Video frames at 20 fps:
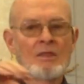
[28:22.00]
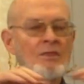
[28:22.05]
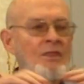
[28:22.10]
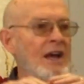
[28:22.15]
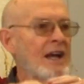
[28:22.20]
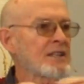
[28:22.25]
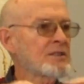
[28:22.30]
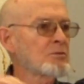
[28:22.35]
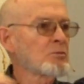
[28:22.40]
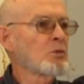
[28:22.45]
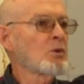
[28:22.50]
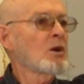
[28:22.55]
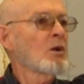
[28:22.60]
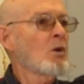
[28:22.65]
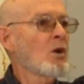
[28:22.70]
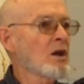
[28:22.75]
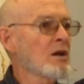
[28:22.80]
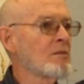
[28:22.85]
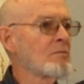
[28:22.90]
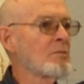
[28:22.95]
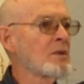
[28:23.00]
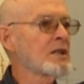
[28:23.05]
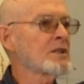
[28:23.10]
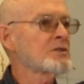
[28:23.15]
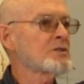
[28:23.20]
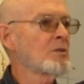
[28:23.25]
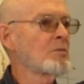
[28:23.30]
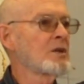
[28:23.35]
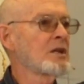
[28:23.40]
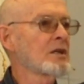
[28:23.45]
That was what it
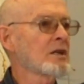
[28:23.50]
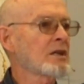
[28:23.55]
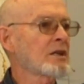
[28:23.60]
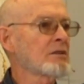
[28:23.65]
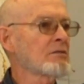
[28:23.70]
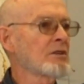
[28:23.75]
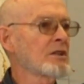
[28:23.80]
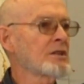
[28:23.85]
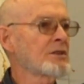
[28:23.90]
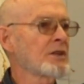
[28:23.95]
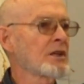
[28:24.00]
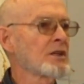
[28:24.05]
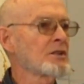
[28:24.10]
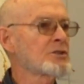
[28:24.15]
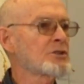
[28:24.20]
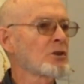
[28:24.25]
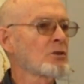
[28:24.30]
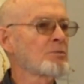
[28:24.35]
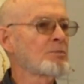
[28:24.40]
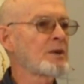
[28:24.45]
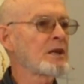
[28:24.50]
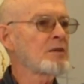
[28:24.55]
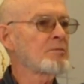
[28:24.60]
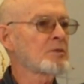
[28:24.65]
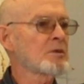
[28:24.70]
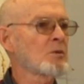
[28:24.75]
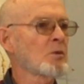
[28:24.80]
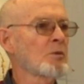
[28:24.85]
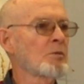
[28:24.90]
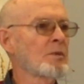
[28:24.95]
meant to be a Corinthian. And so
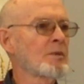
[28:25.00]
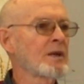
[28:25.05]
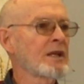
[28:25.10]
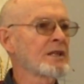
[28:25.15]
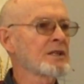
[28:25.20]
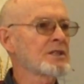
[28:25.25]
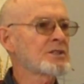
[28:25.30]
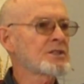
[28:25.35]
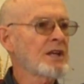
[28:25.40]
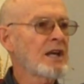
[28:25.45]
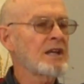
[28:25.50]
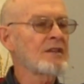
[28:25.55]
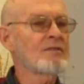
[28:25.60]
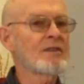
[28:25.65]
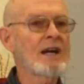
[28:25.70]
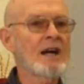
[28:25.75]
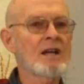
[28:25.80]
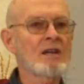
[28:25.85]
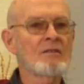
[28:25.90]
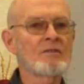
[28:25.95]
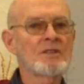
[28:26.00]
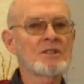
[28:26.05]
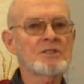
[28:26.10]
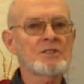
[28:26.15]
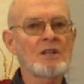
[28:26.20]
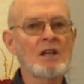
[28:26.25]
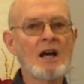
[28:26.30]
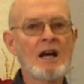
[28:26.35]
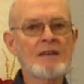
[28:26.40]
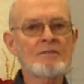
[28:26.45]
people were being saved out of
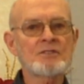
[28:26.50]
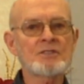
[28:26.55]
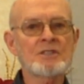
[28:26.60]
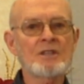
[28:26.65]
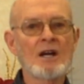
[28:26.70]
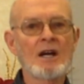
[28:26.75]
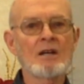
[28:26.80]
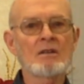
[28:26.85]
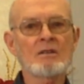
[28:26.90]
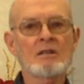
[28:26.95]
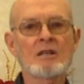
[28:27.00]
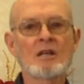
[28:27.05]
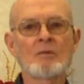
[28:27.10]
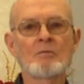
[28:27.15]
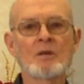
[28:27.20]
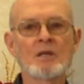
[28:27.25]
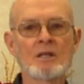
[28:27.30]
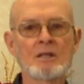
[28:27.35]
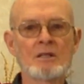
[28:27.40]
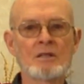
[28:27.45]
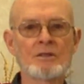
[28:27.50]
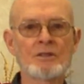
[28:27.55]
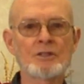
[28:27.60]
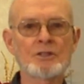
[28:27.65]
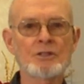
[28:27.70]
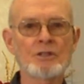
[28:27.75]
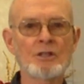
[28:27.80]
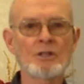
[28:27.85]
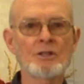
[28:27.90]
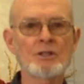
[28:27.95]
this lifestyle coming into the
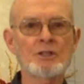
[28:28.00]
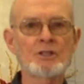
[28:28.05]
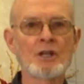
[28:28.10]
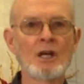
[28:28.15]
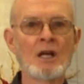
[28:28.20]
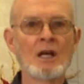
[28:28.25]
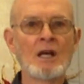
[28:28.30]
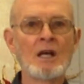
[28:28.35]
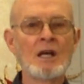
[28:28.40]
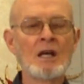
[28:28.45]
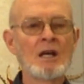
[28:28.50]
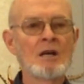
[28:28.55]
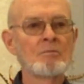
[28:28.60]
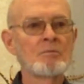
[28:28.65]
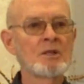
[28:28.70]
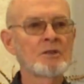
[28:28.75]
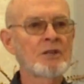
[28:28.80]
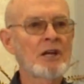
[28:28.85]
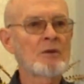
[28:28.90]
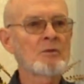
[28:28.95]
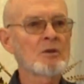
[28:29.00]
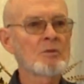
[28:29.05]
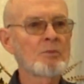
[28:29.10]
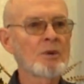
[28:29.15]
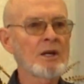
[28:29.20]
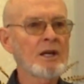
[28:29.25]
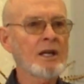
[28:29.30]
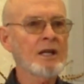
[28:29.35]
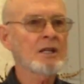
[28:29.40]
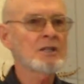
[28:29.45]
church, but they were
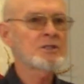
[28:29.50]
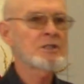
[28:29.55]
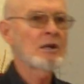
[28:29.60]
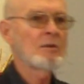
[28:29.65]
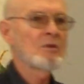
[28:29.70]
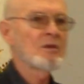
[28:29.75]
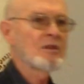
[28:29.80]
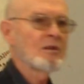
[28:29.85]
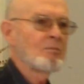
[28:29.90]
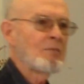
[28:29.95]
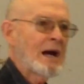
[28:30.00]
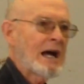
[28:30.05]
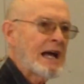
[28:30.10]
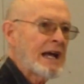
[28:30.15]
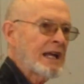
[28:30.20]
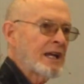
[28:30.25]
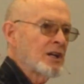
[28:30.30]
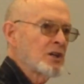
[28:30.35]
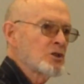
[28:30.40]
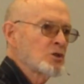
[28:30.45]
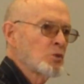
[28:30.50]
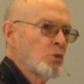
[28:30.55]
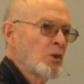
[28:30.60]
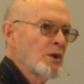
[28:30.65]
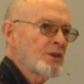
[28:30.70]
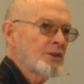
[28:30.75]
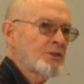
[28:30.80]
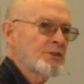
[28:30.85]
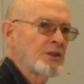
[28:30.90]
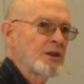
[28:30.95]
bringing some of the baggage
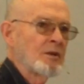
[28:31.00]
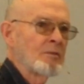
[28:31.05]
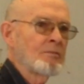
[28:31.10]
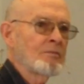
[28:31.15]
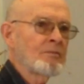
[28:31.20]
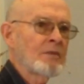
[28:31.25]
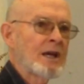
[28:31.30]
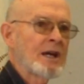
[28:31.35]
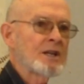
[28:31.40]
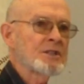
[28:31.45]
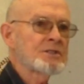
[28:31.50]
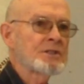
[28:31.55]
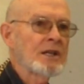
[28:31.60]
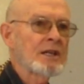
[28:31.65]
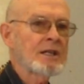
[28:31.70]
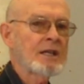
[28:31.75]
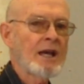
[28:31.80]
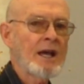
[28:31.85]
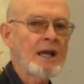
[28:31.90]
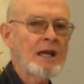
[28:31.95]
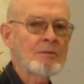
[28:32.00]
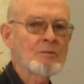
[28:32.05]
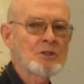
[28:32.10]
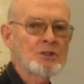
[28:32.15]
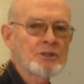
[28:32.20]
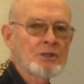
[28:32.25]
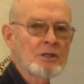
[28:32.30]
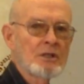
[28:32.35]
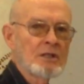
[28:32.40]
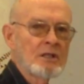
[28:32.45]
with them as they came
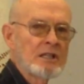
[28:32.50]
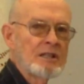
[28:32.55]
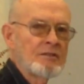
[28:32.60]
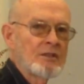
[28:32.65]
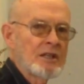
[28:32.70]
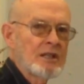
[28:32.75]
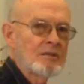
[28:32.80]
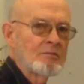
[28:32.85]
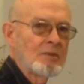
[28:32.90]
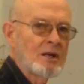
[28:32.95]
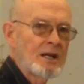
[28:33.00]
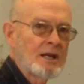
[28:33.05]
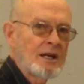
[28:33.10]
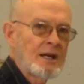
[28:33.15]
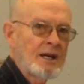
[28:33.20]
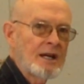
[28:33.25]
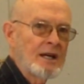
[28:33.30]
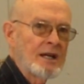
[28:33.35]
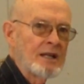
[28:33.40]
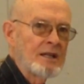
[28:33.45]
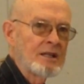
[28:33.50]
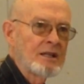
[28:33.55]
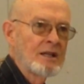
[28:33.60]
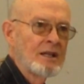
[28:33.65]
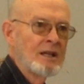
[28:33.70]
instead of leaving it behind.